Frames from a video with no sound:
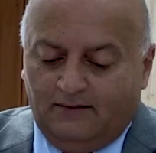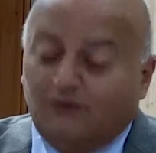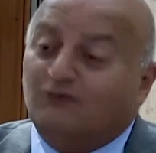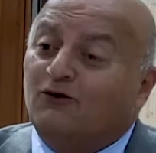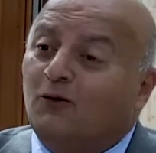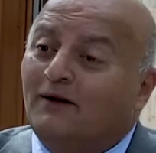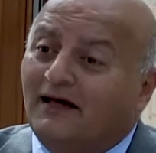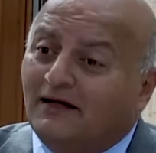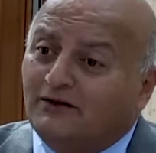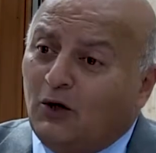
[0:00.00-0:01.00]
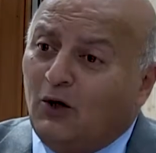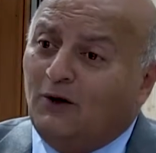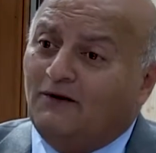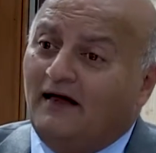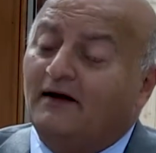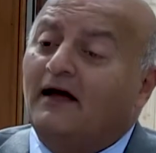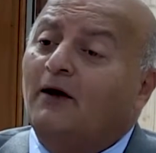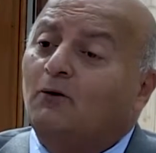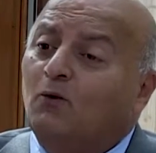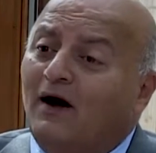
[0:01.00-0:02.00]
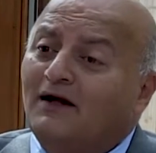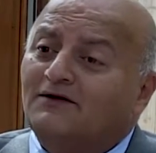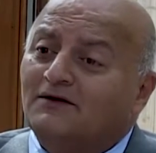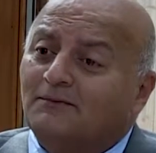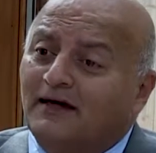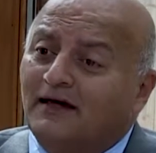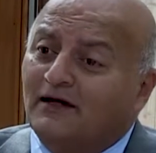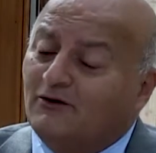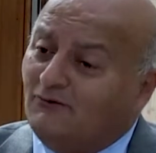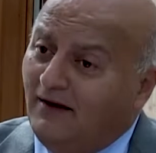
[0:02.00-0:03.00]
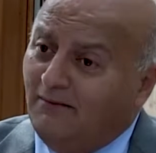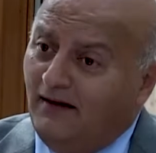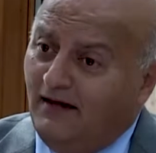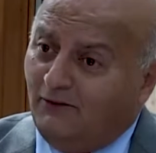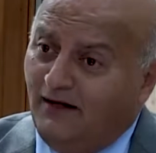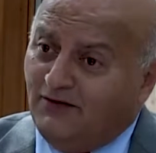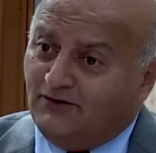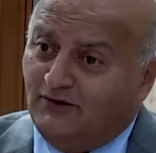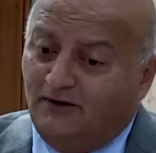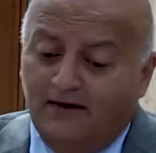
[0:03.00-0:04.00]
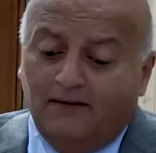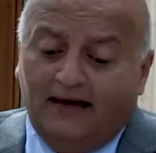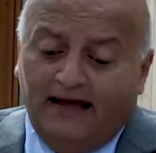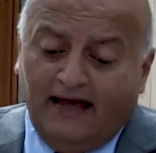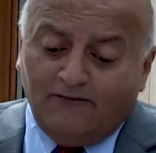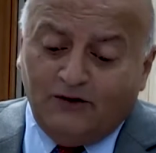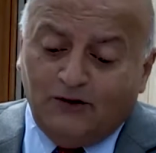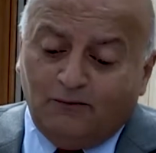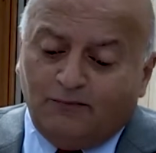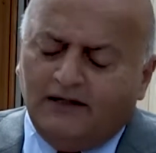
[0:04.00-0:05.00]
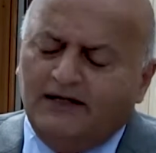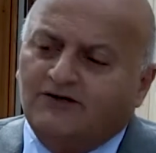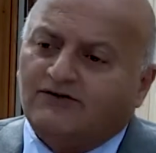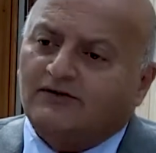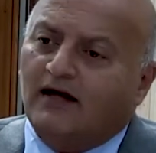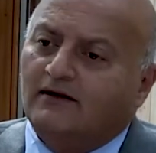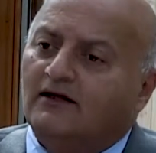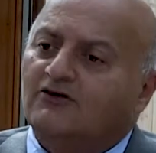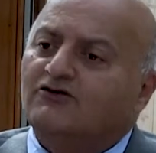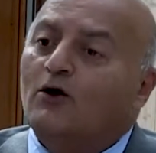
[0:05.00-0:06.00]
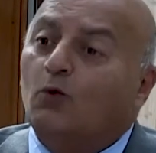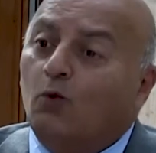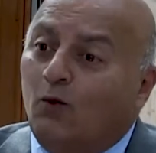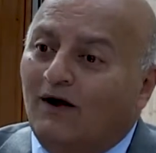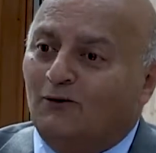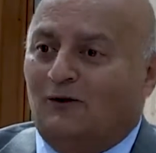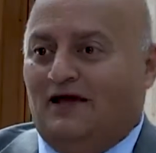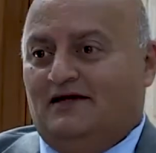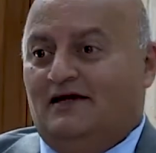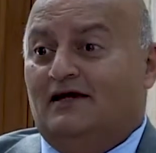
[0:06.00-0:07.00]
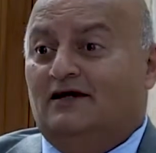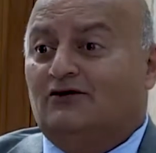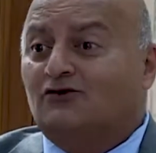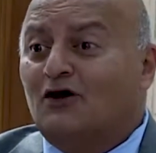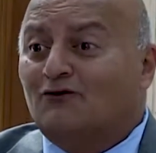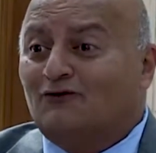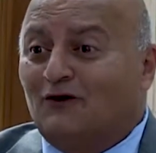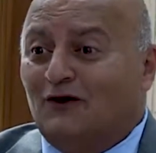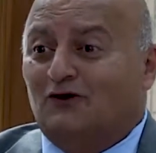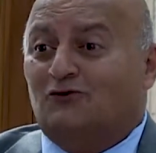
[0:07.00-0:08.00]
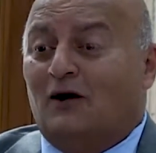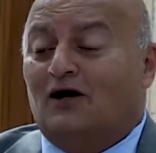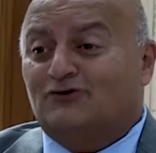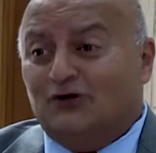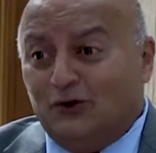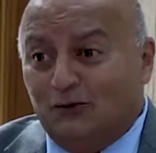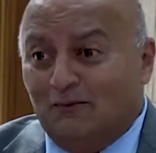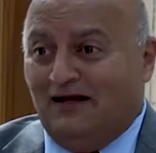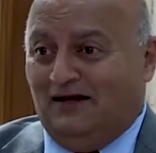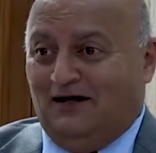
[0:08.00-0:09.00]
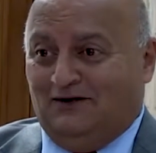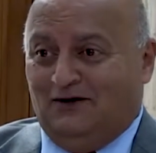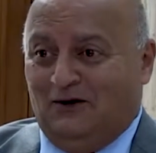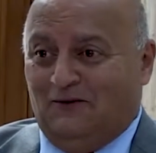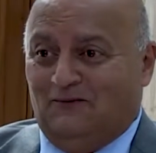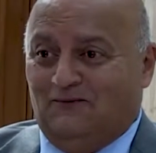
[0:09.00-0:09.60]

Before we get to all that, I wanted to begin, if I may, Rachel, by having you please tell us what Reiki is for those watching who may not know.